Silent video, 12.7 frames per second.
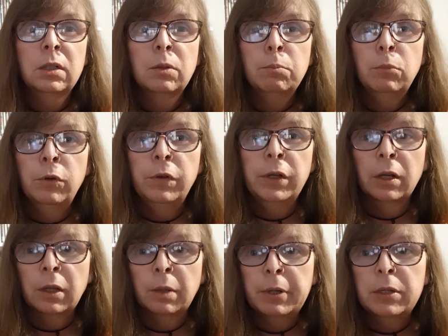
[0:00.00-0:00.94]
movie
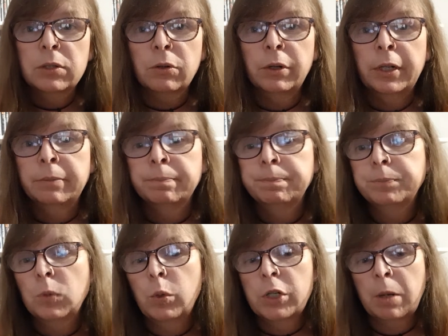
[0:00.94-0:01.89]
on the big screen,
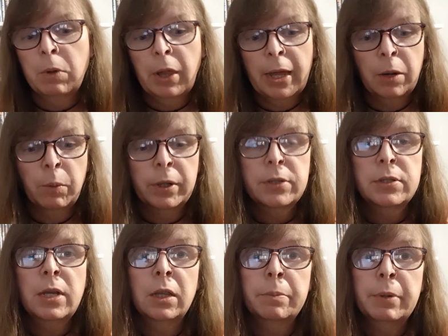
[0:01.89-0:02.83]
which I'm glad I went to
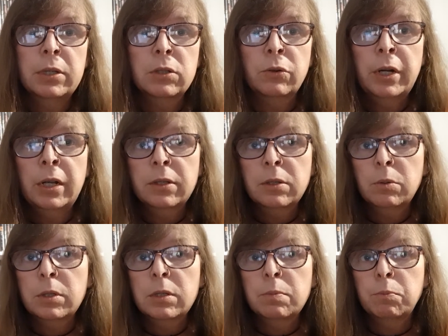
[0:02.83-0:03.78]
see on the big screen because it
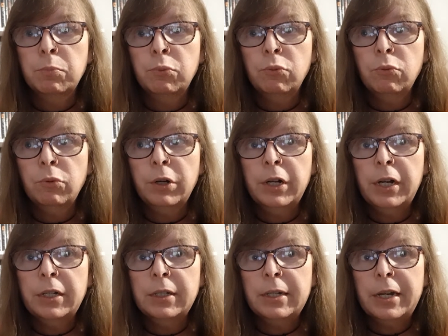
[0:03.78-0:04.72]
was
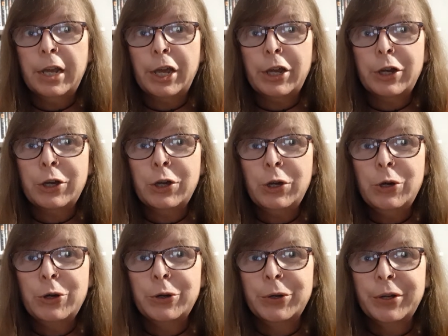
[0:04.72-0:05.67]
pretty
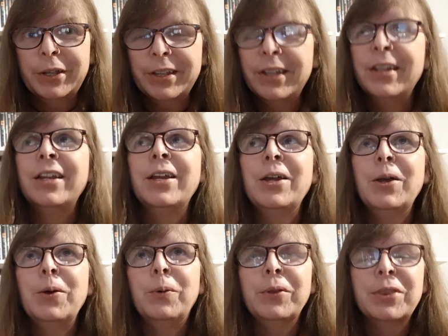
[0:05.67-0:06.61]
cool
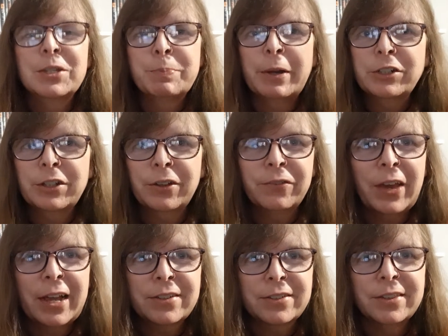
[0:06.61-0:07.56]
with the special
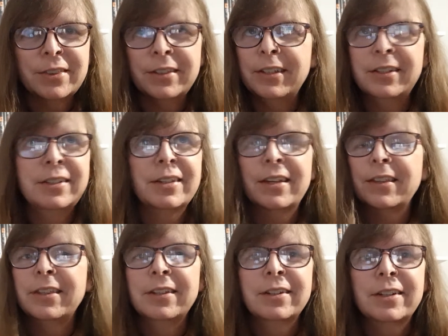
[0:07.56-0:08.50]
effects and
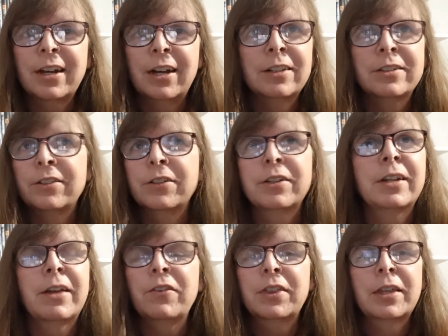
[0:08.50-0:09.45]
the color and
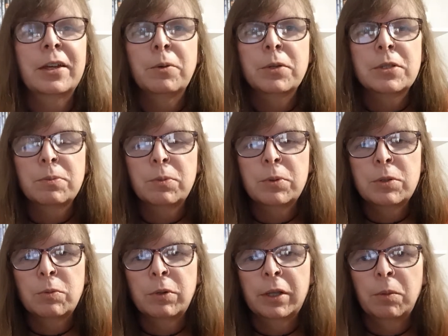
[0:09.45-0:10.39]
everything. It
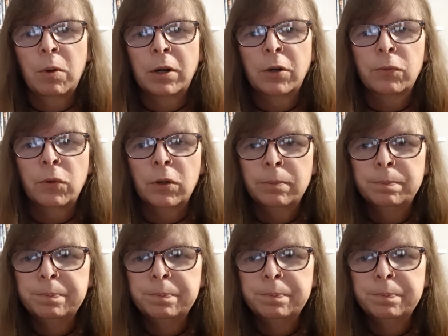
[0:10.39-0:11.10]
was really wonderful.